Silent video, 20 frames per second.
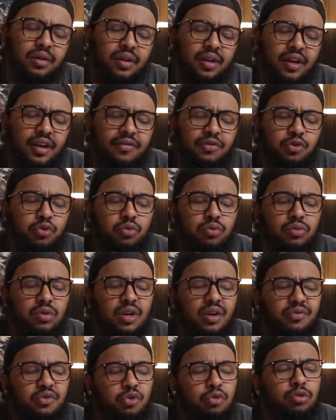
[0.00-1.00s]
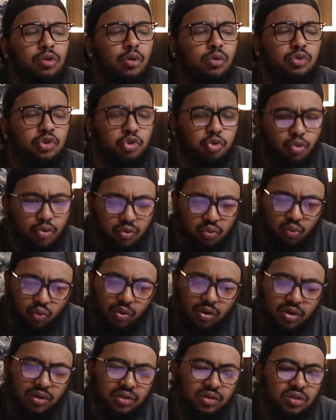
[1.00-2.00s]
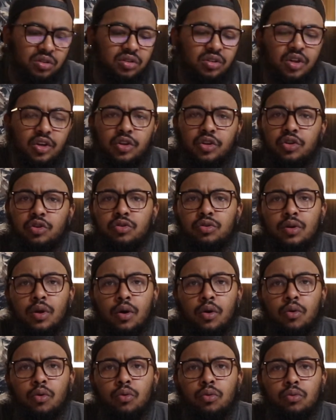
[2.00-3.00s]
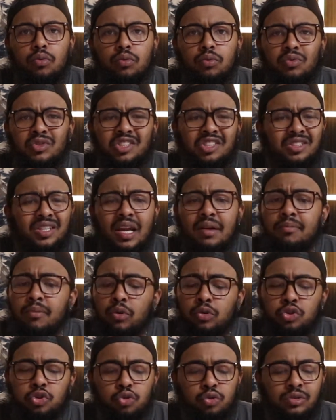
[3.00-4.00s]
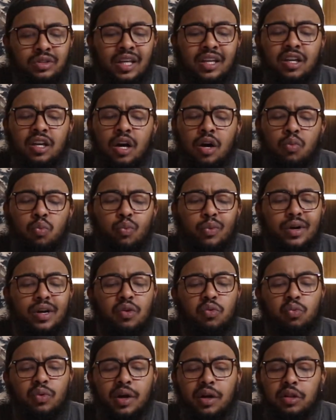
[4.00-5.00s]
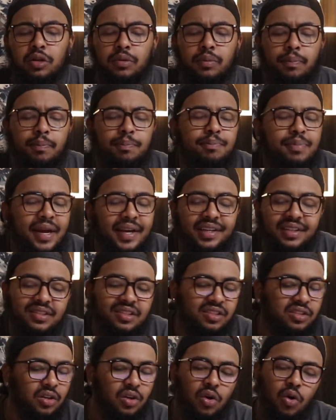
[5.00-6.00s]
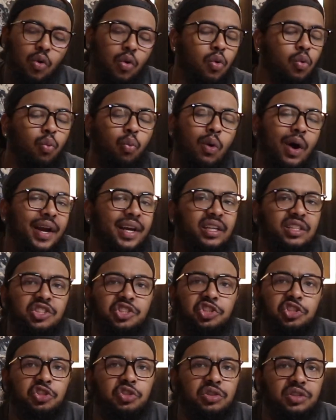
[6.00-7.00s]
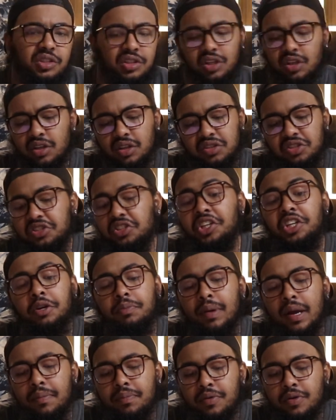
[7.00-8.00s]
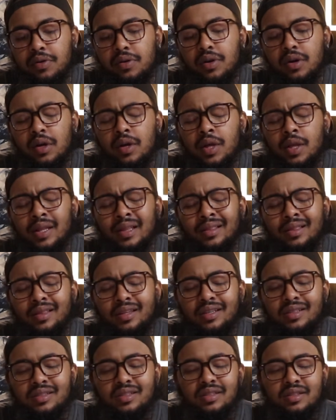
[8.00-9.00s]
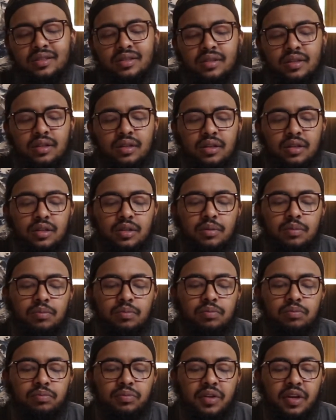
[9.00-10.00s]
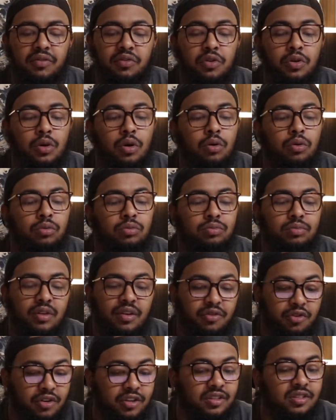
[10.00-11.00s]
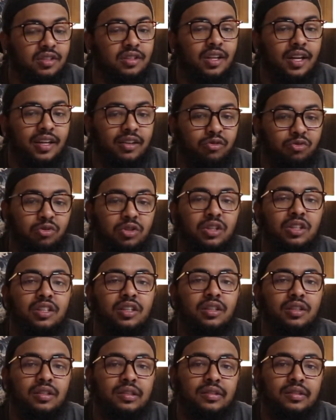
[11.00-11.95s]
If you know Jordan 1s, you know, just like most Jordan, they come with a regular base white sneaker paper. This is if you're into like really